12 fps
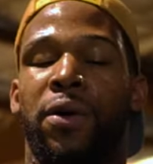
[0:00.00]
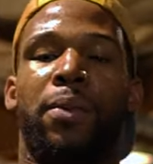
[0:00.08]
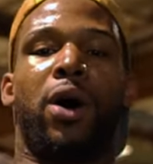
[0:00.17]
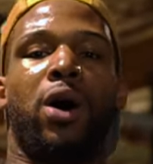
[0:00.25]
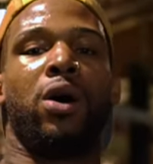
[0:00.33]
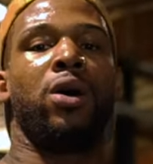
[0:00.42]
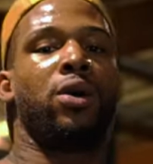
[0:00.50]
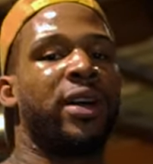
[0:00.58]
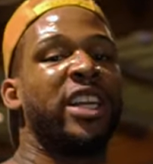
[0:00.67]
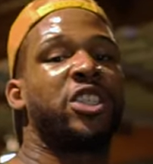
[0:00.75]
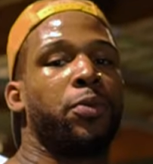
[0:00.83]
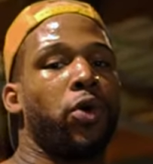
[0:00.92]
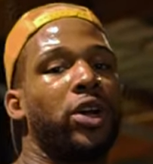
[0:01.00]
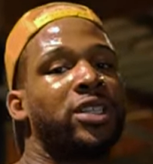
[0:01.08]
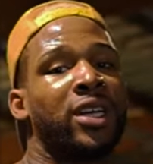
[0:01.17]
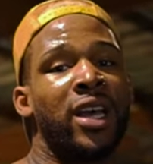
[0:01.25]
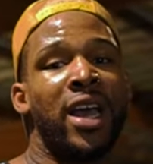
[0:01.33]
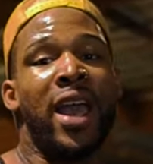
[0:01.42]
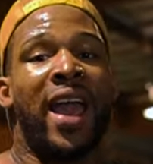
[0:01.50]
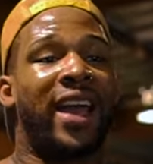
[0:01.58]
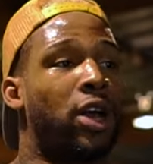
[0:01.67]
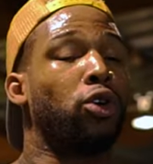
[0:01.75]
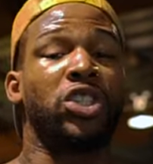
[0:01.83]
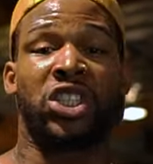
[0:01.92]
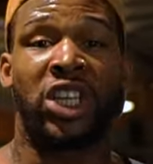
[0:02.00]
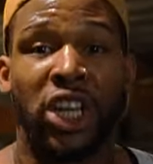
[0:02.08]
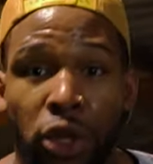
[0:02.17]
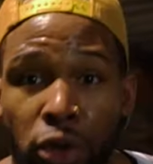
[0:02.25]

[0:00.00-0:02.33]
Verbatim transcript: football or any sports and coaches see